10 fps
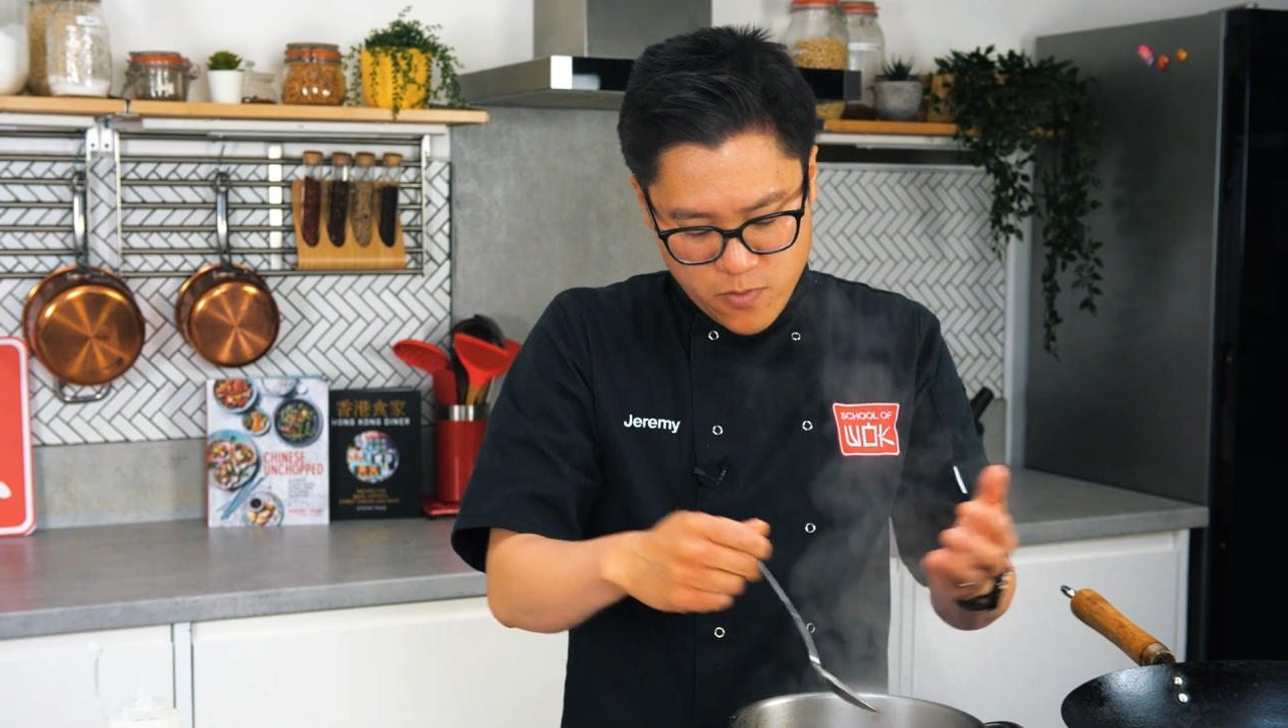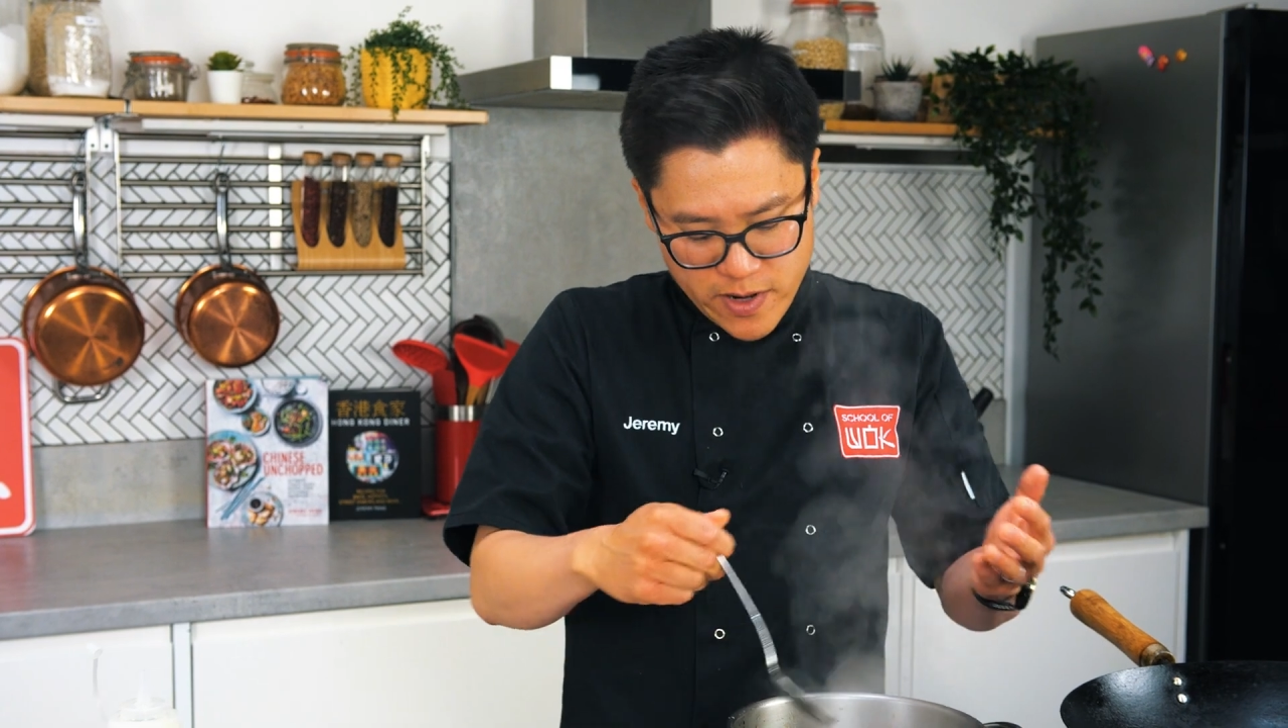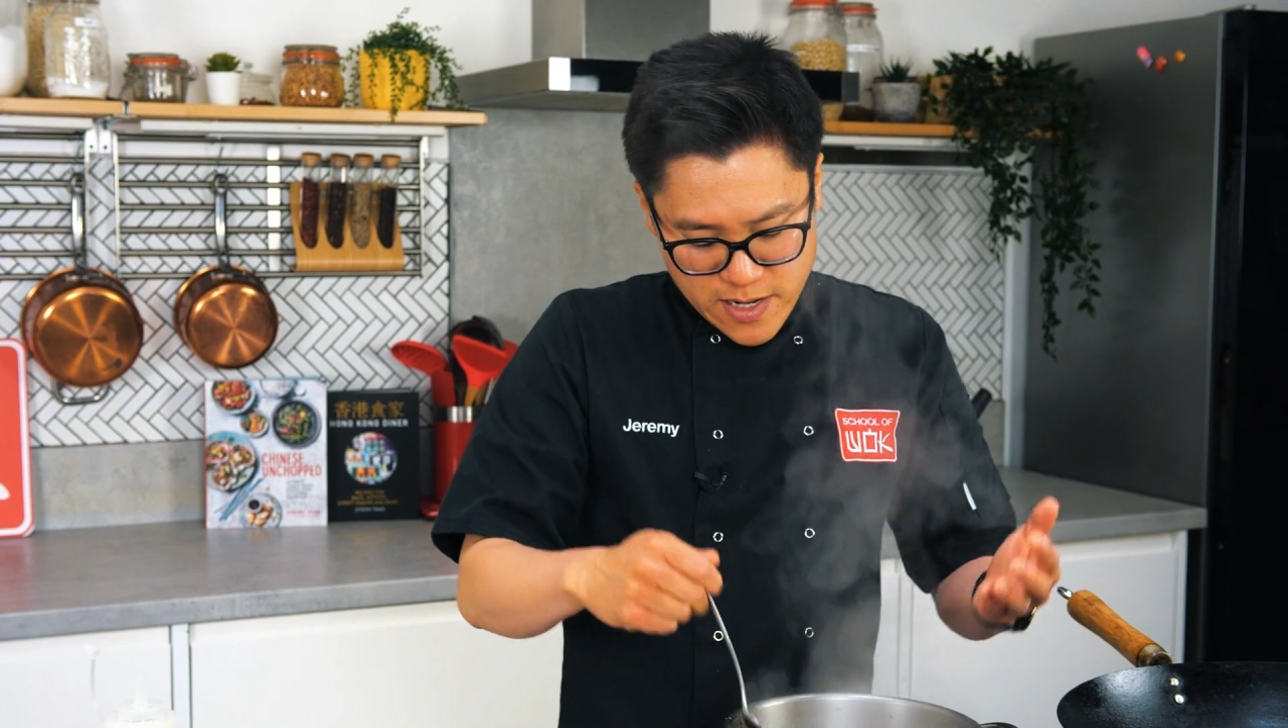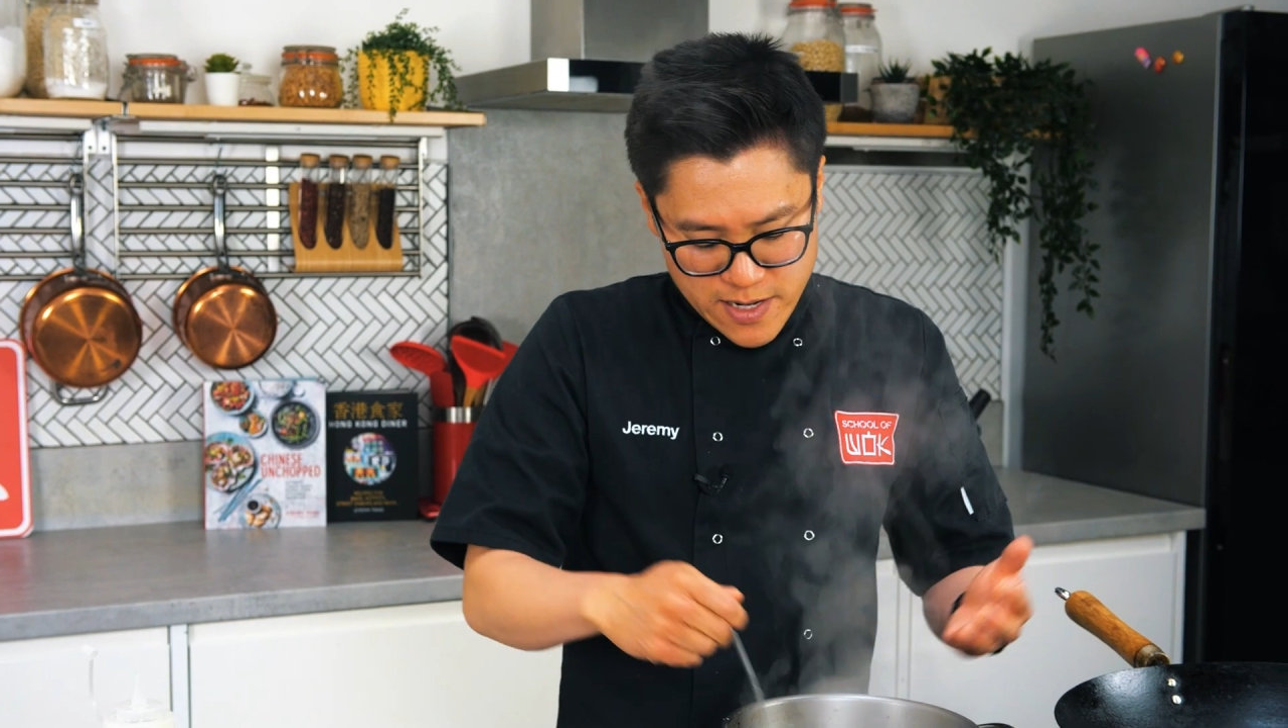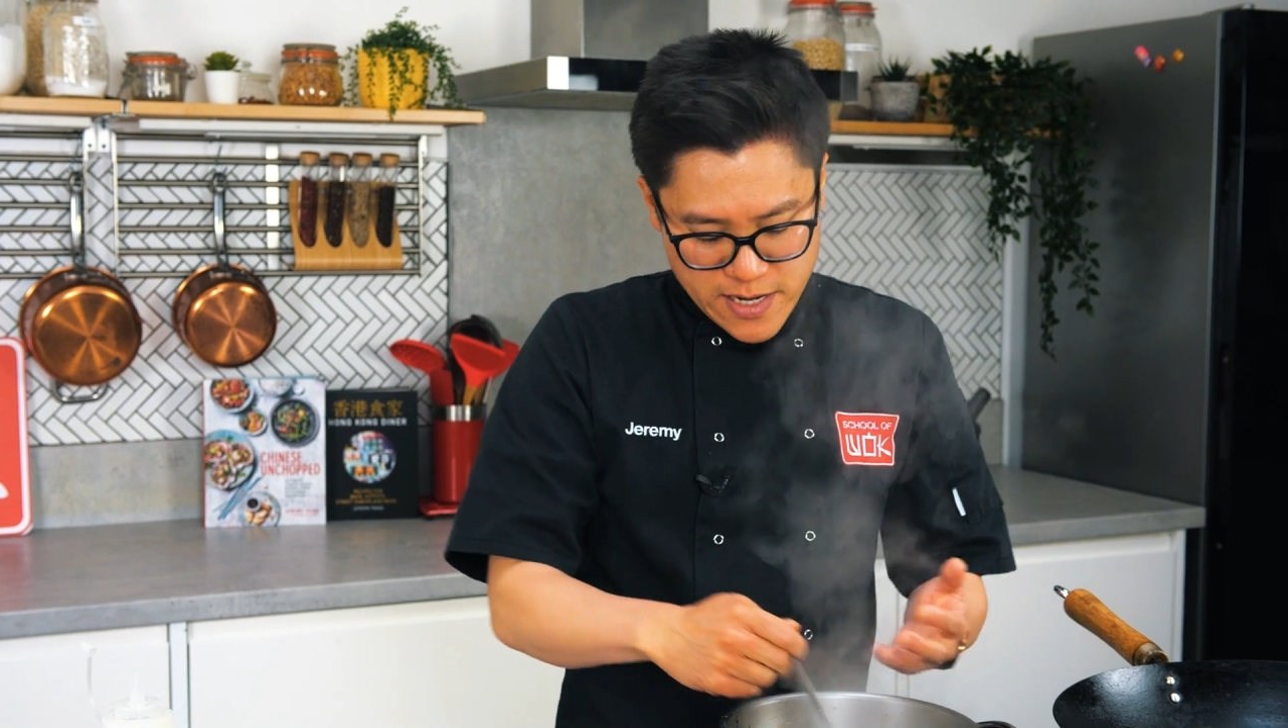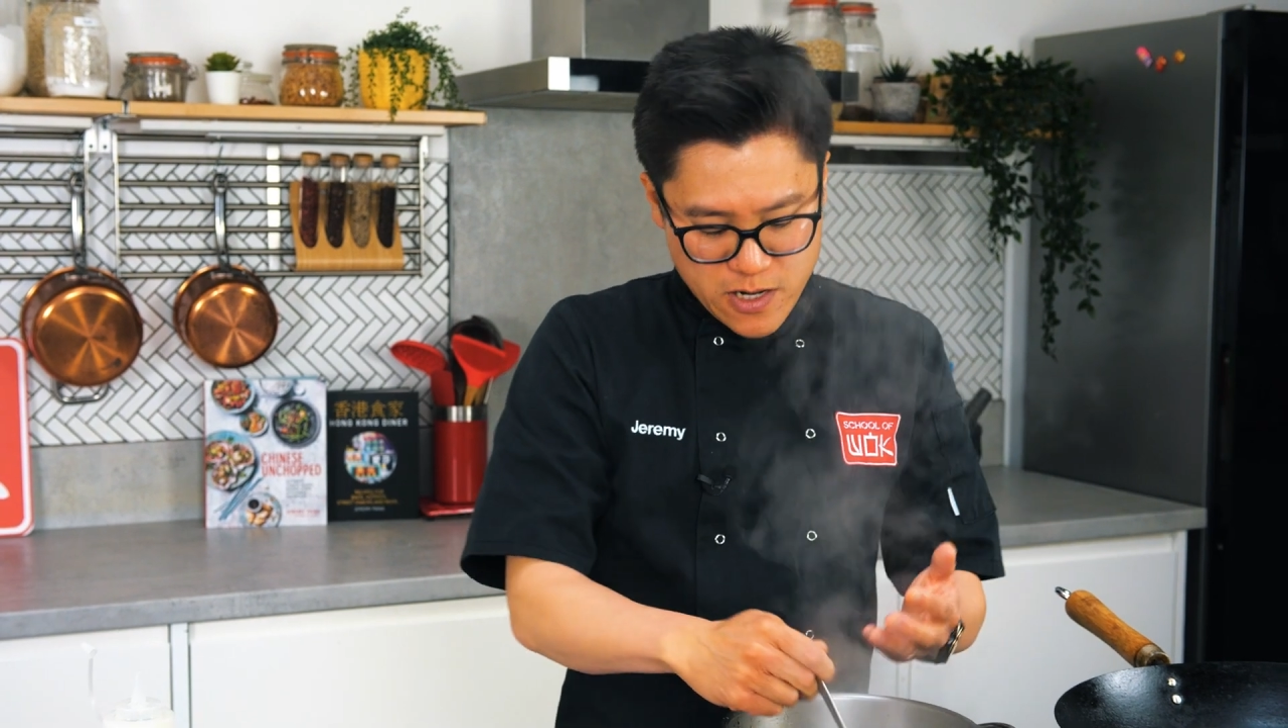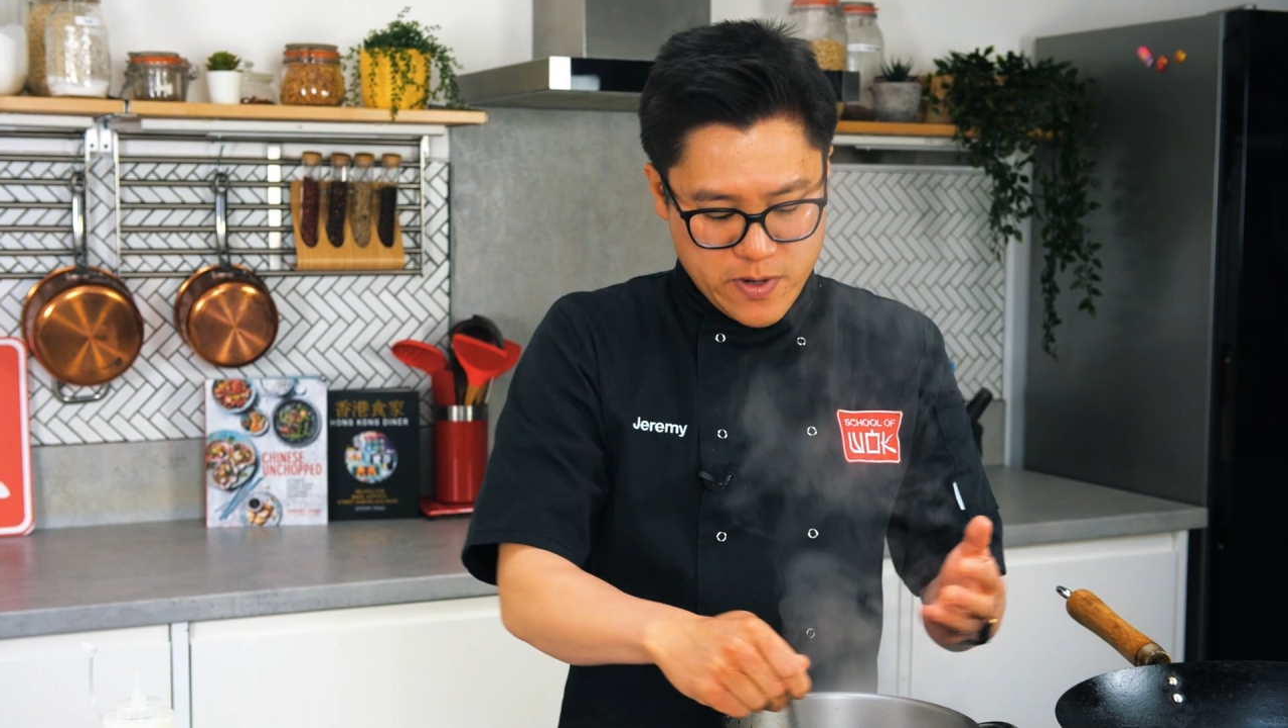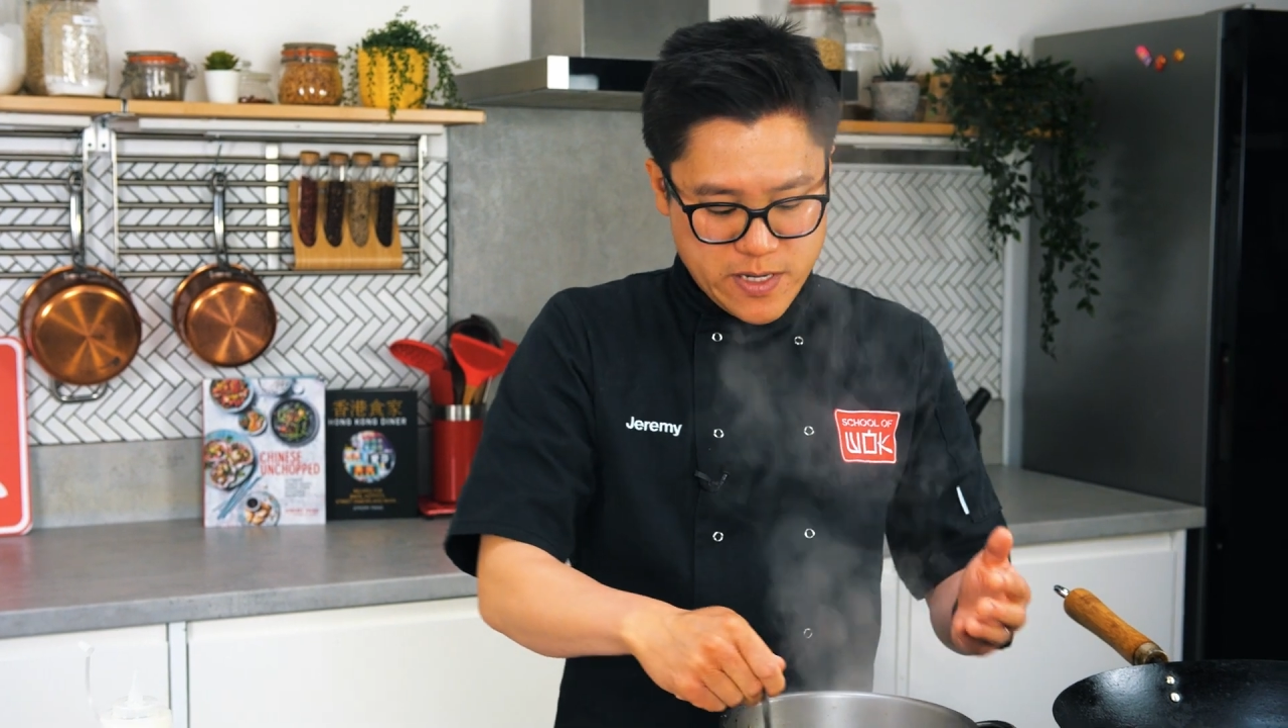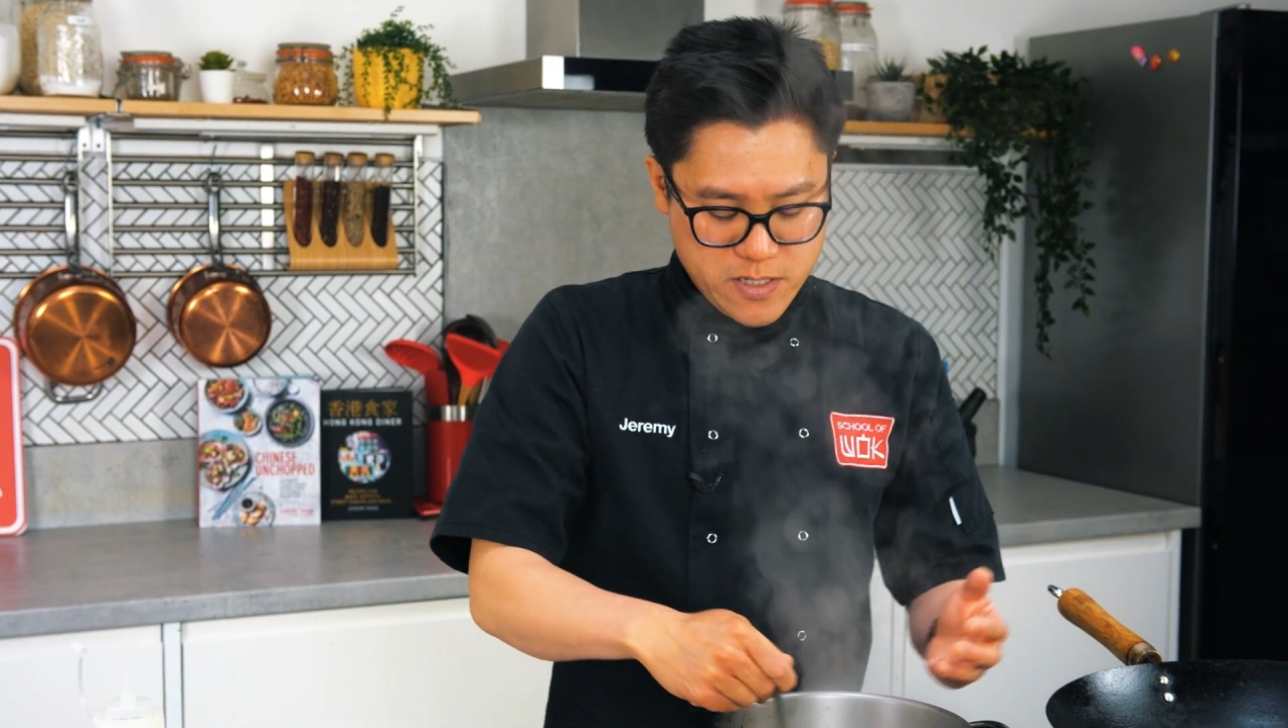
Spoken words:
quite liquidy